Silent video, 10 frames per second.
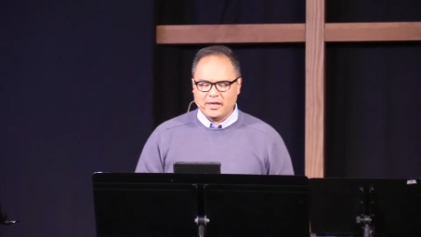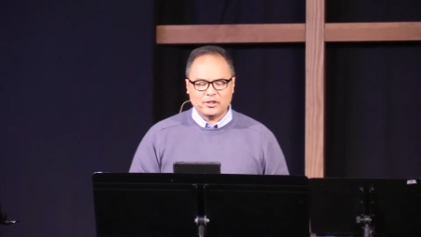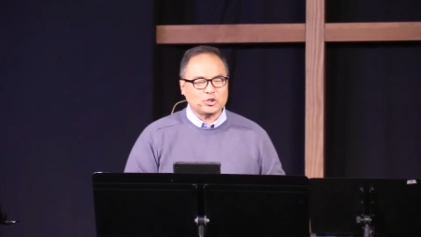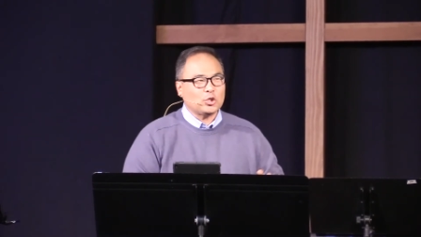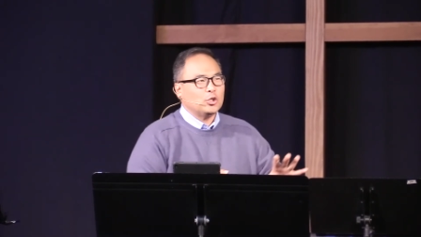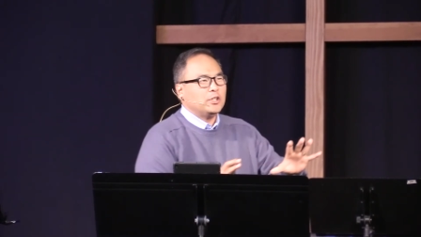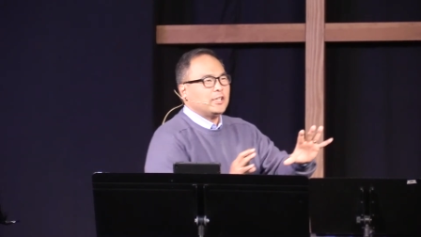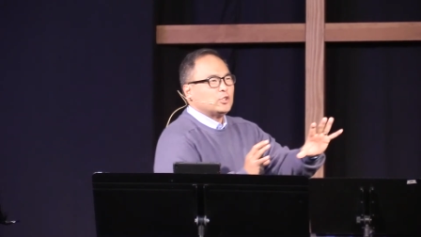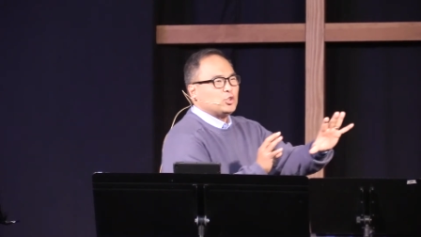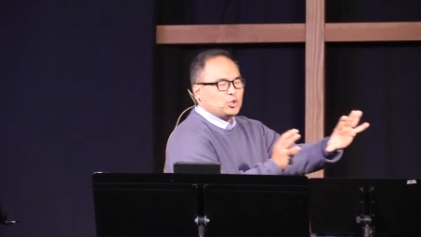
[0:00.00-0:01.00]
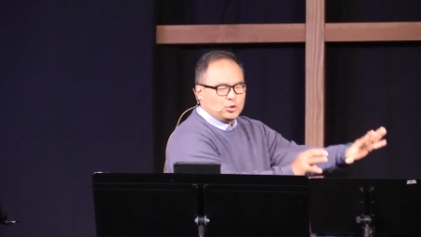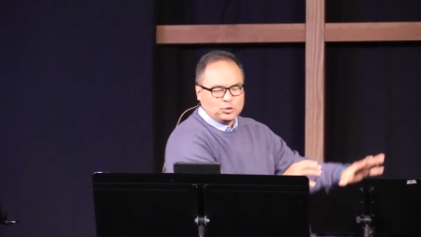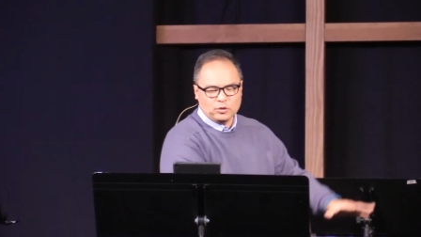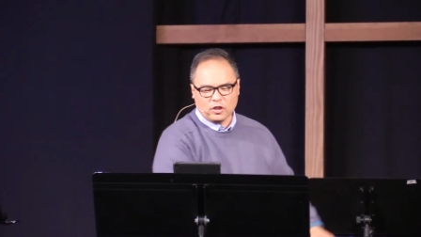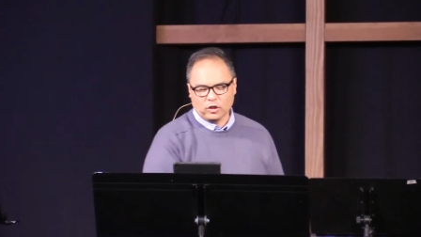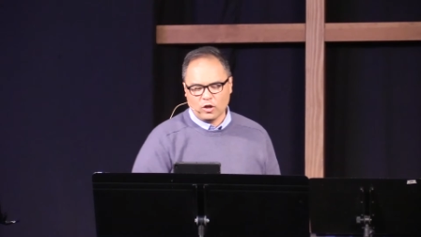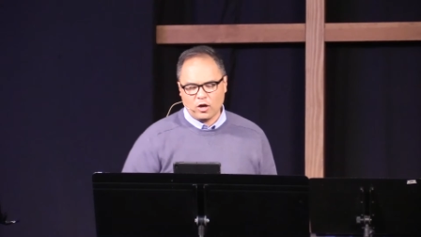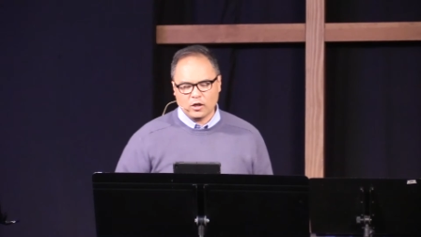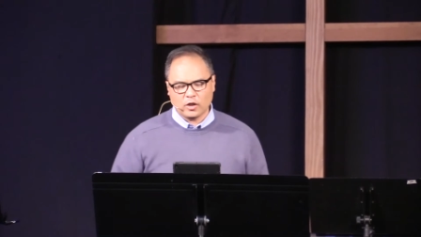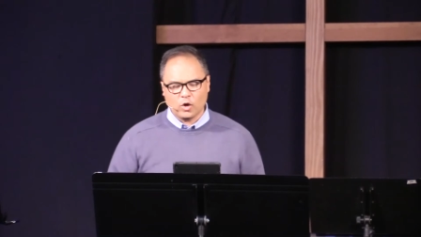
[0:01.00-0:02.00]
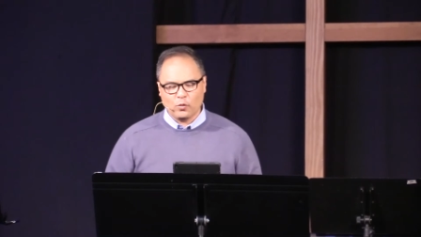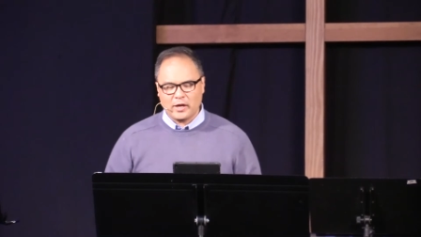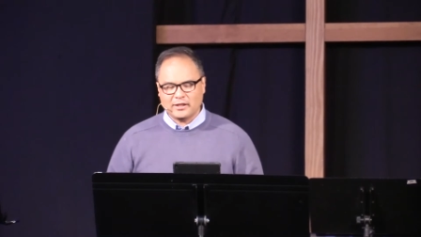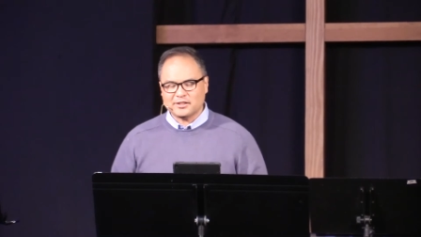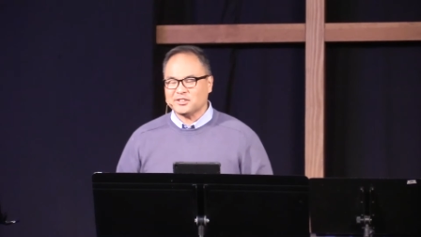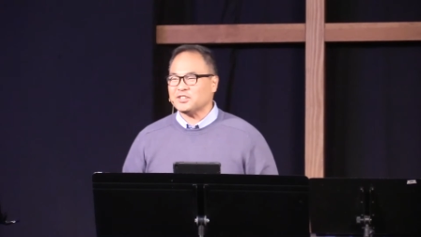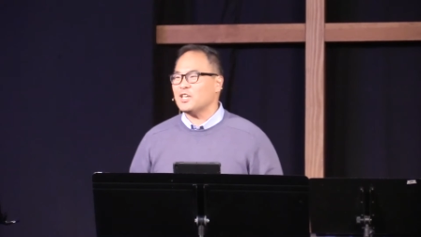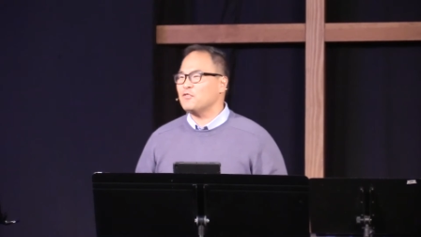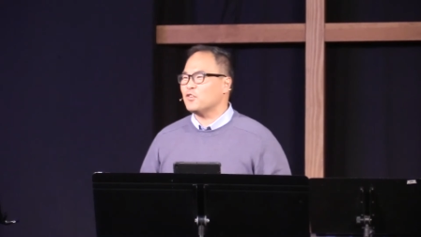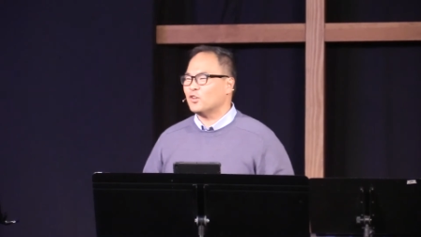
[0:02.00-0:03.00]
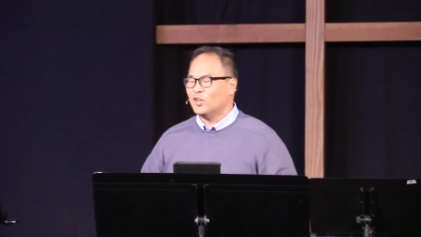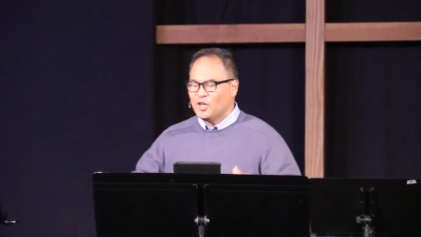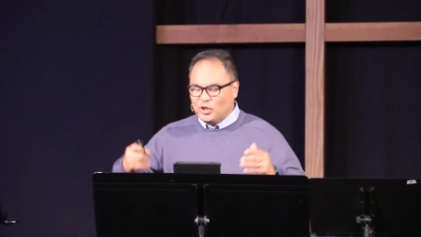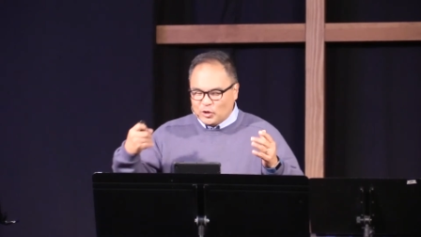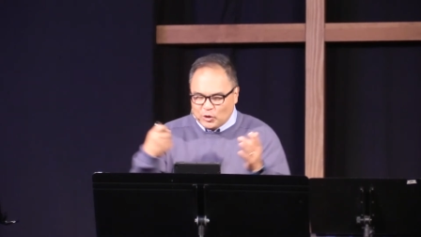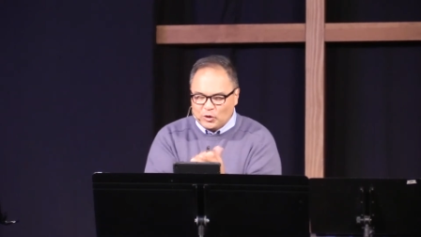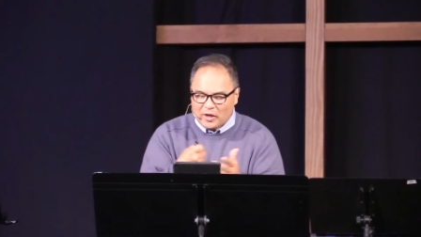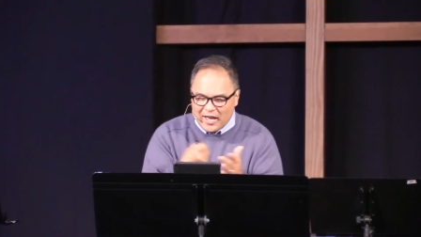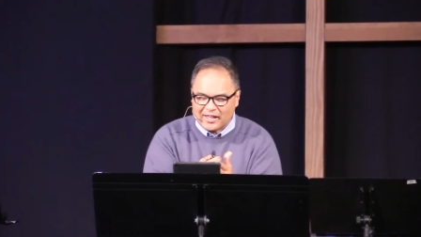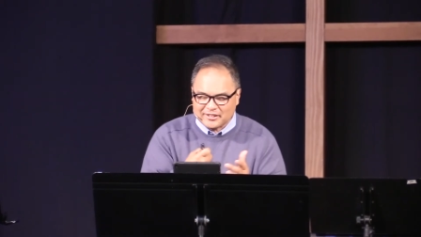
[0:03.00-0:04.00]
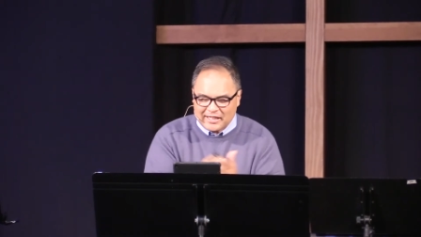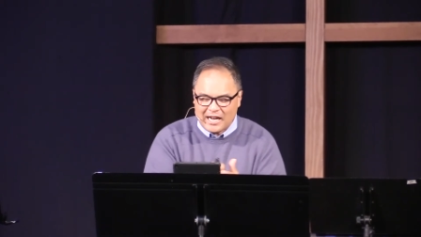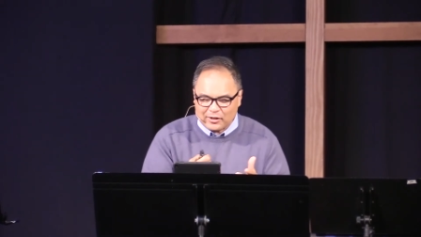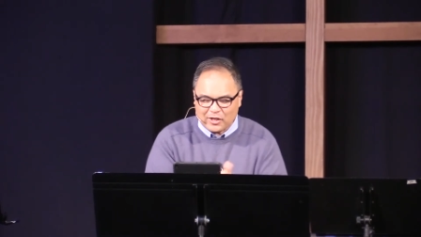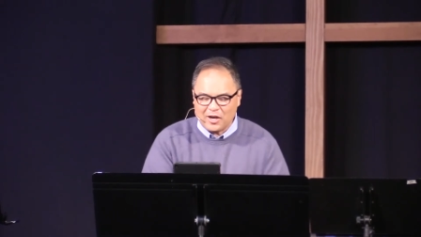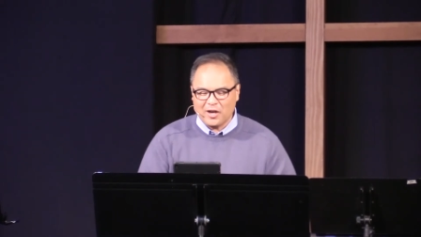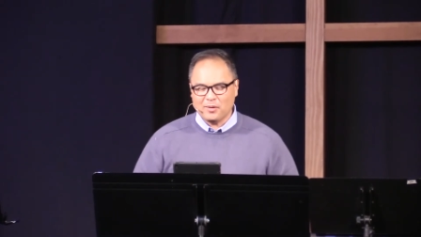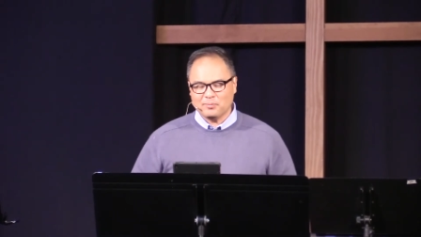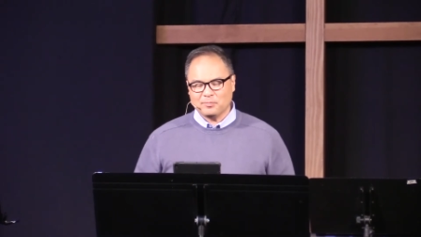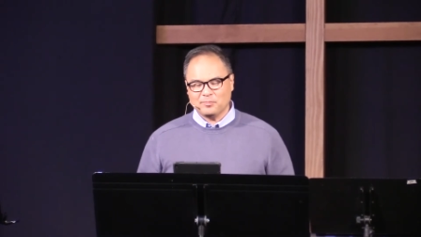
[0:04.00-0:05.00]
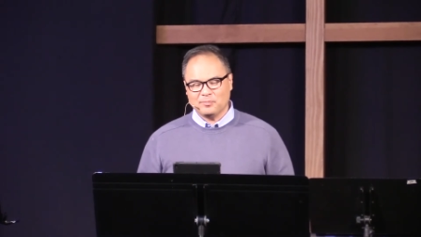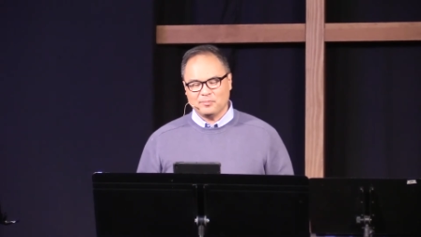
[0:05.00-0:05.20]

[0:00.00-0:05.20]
and turning to the long awaited Savior who has now come.